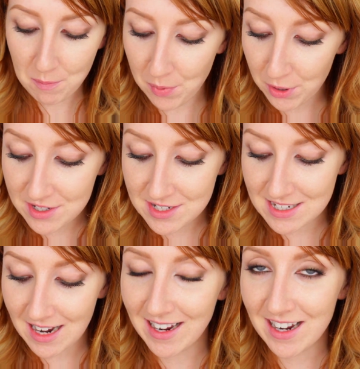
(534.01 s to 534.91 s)

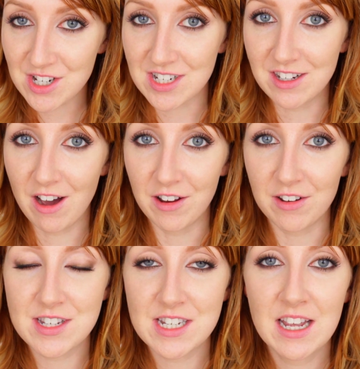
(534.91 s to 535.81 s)
But I actually got
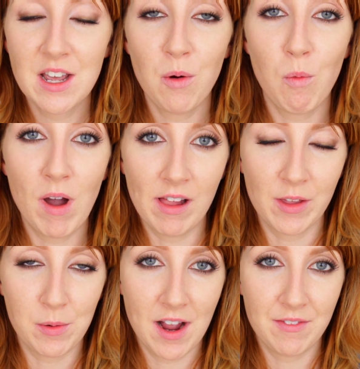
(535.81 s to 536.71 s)
it while
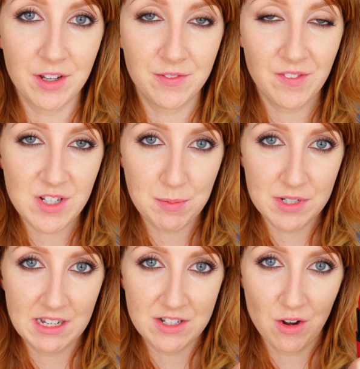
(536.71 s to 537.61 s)
they were having a
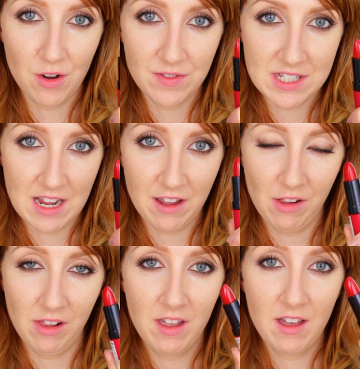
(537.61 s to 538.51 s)
50% off
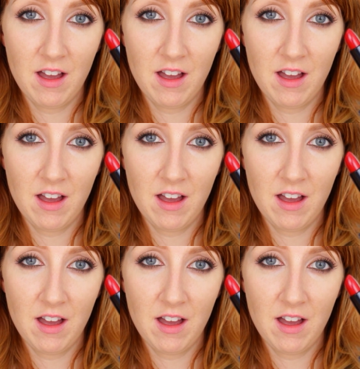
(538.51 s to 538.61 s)
sale